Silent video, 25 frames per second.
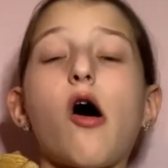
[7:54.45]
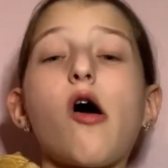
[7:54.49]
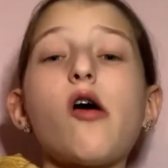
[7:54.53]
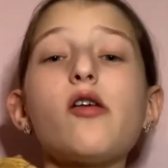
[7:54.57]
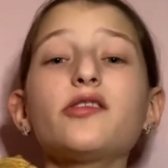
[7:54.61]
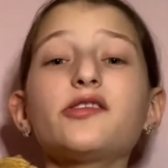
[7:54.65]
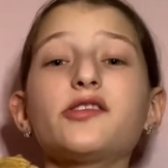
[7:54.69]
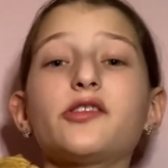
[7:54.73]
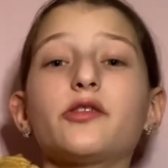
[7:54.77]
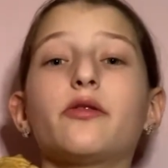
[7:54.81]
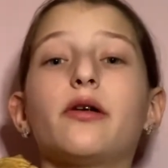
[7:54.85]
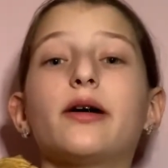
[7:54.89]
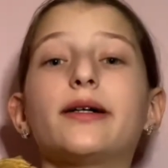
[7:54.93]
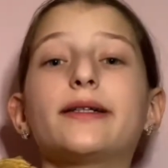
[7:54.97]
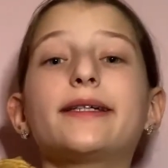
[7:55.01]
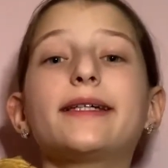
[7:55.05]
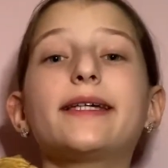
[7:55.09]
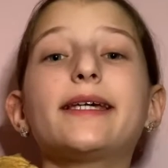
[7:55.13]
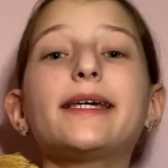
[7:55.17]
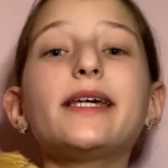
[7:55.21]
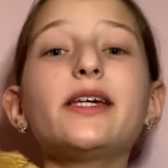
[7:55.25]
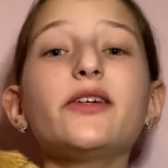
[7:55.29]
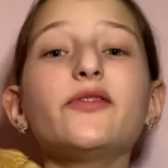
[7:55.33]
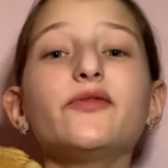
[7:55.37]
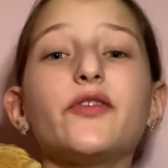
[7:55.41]
also a
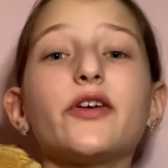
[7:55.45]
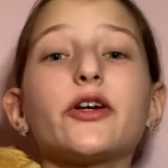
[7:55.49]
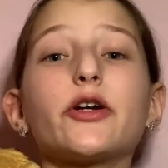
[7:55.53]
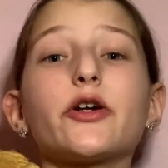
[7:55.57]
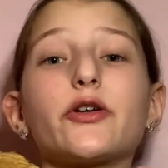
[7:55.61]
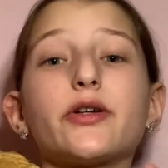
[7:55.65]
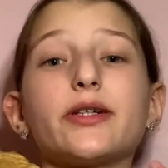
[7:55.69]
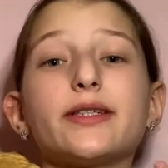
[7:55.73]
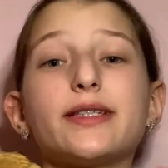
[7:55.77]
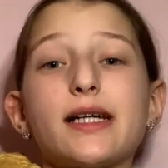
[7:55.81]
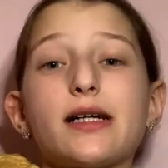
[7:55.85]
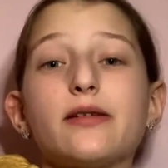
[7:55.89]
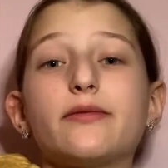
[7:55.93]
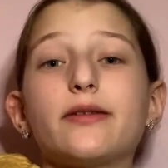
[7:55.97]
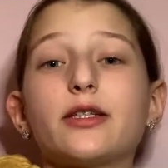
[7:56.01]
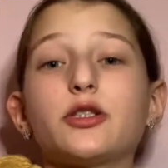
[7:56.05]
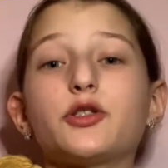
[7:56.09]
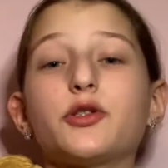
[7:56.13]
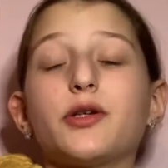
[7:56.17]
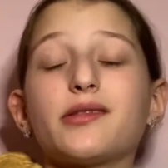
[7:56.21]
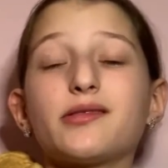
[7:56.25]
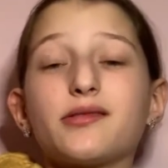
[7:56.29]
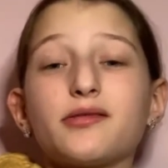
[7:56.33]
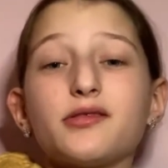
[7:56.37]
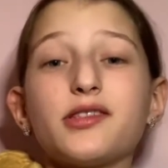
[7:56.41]
key figure in telling
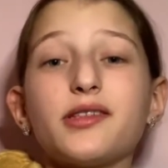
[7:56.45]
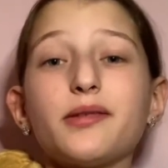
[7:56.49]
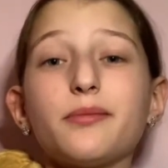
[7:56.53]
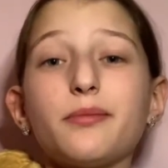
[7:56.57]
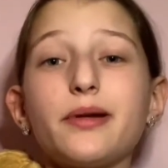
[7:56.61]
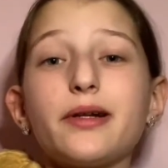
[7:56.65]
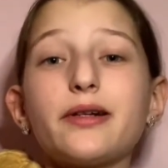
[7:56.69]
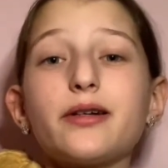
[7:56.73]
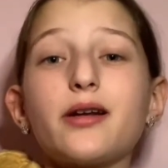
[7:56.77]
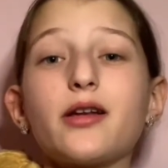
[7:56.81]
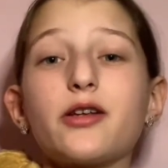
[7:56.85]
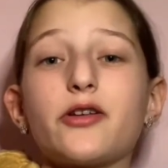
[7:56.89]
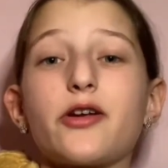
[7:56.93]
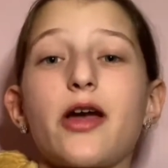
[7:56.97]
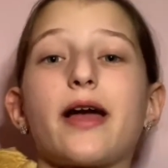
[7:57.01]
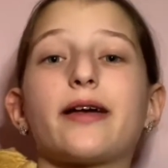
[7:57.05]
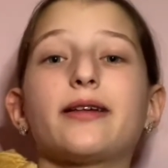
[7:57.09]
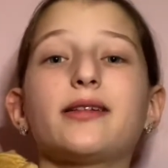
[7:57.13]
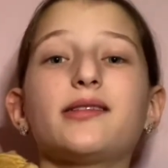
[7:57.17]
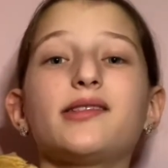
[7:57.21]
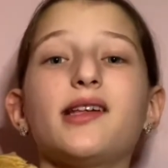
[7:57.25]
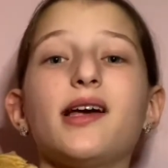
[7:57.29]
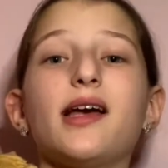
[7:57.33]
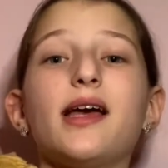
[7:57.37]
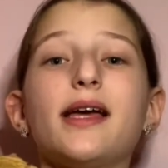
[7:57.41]
translucent bearded
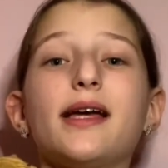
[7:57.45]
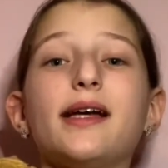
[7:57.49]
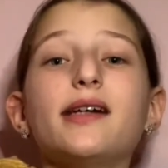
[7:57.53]
dragons